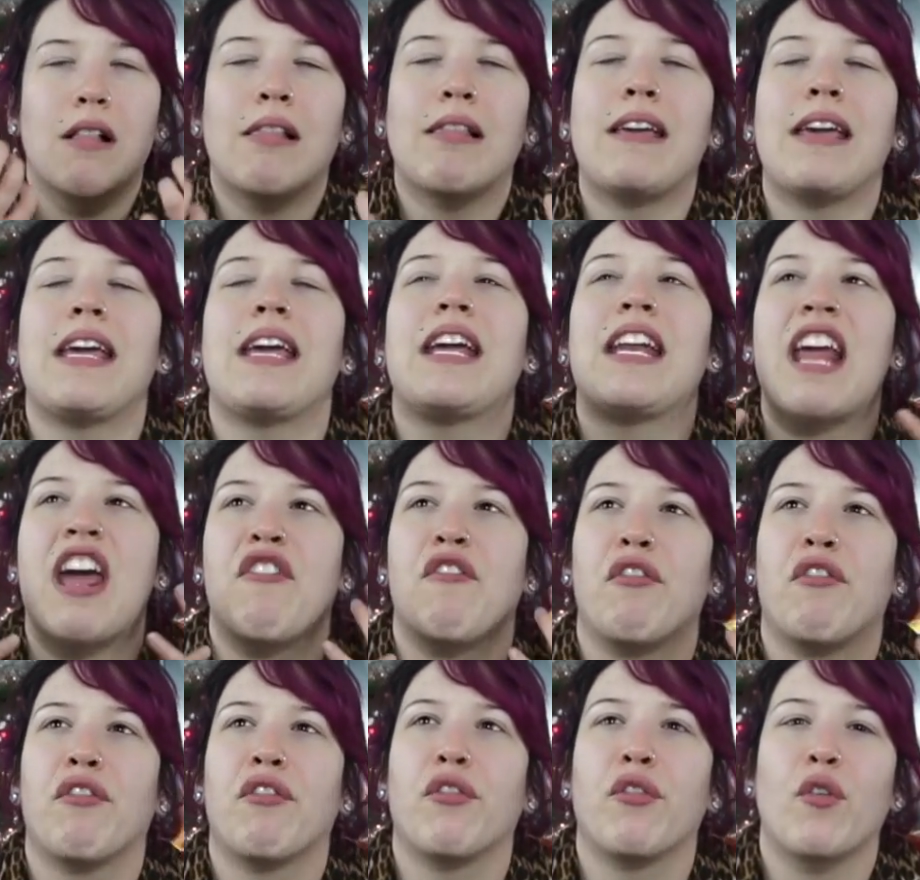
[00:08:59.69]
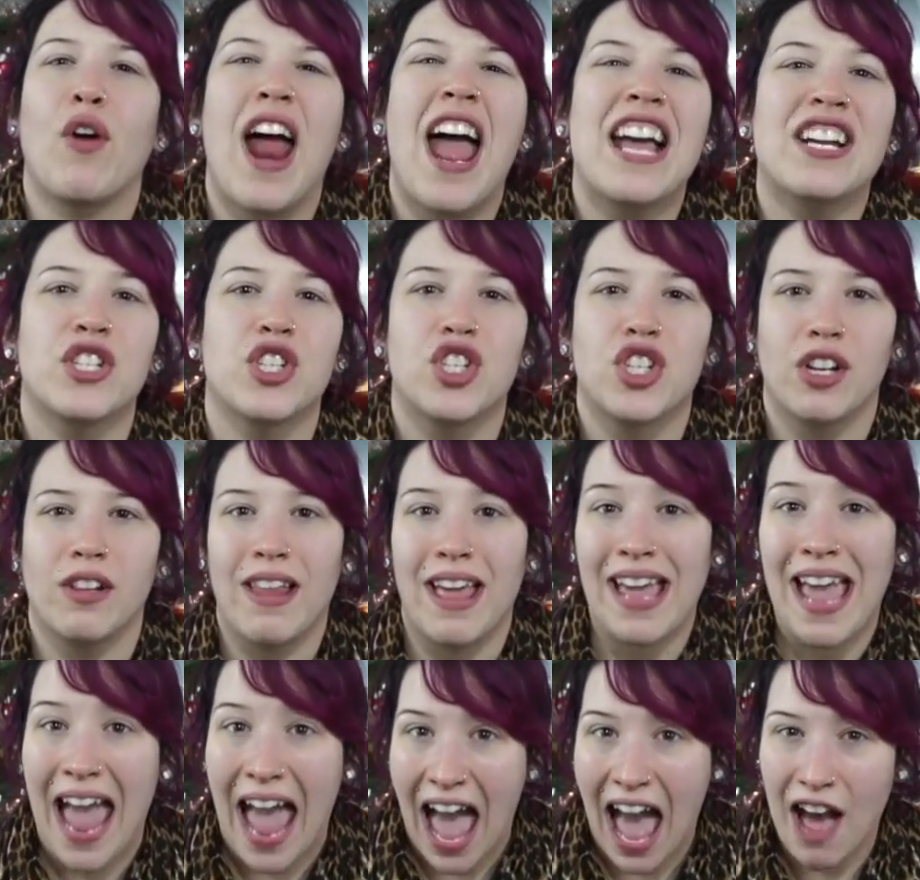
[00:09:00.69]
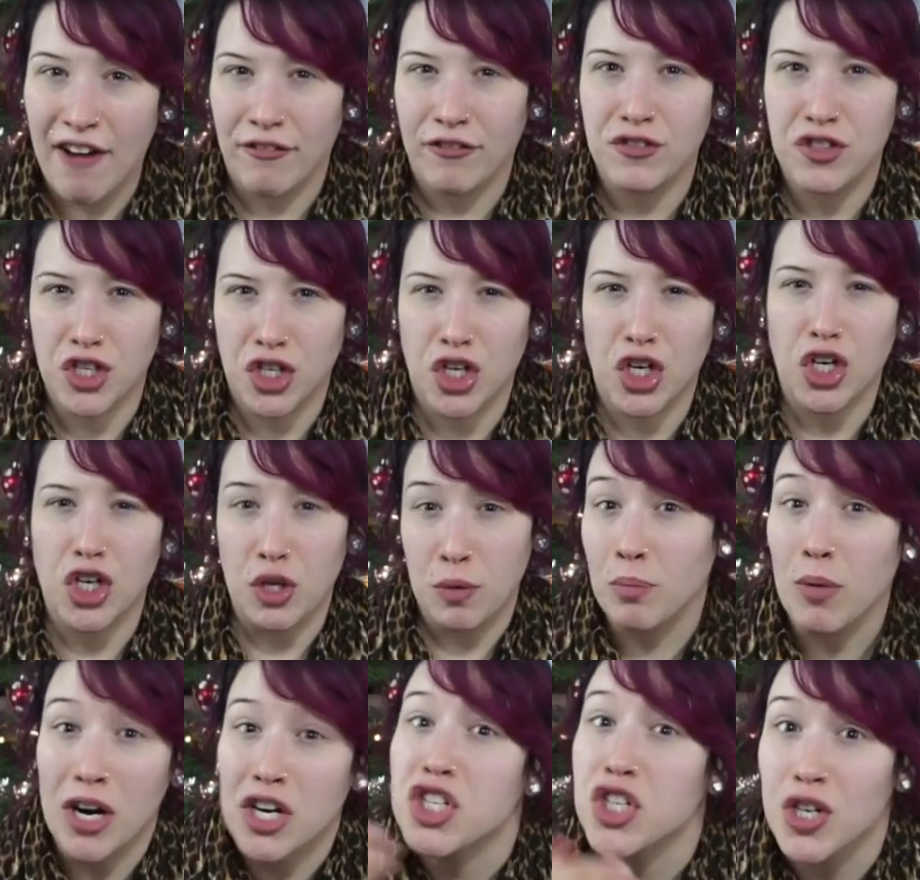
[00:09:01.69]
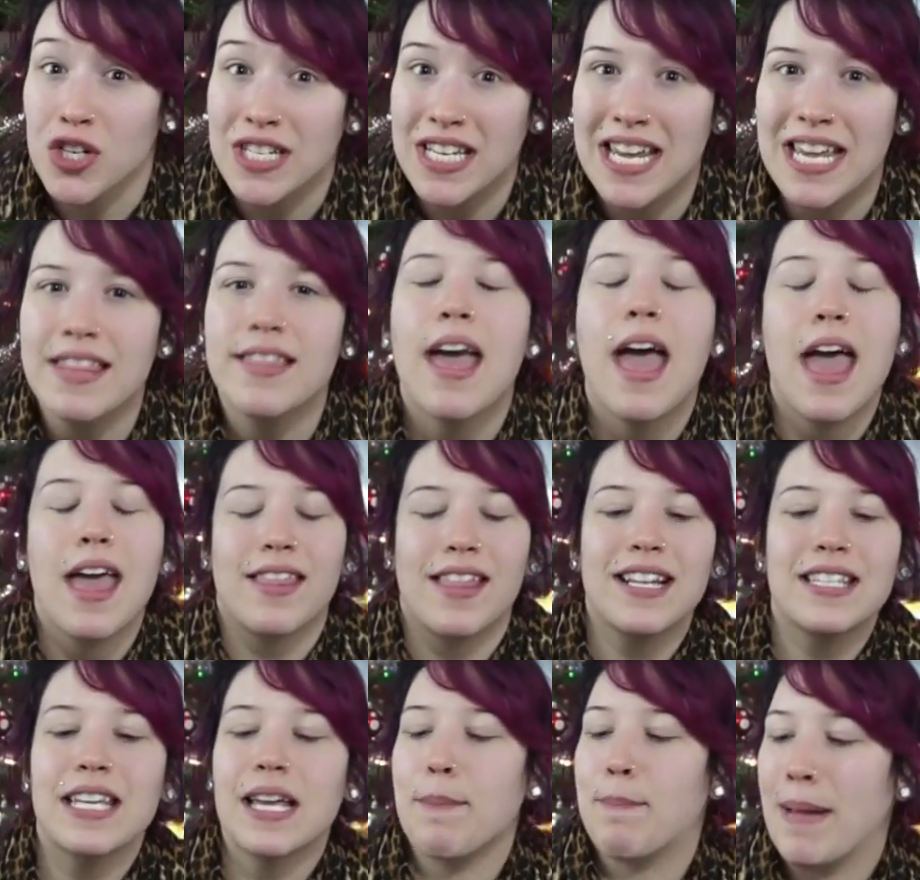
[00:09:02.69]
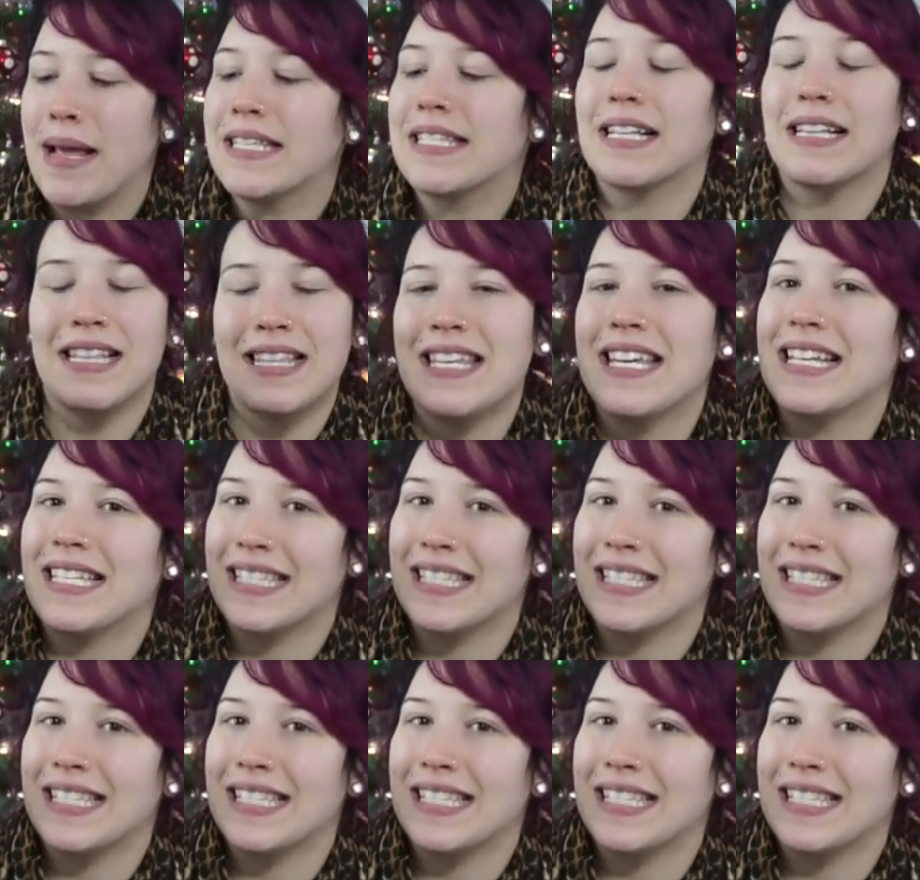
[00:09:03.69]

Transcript: clean and fresh like after you brush your teeth. That's like basically the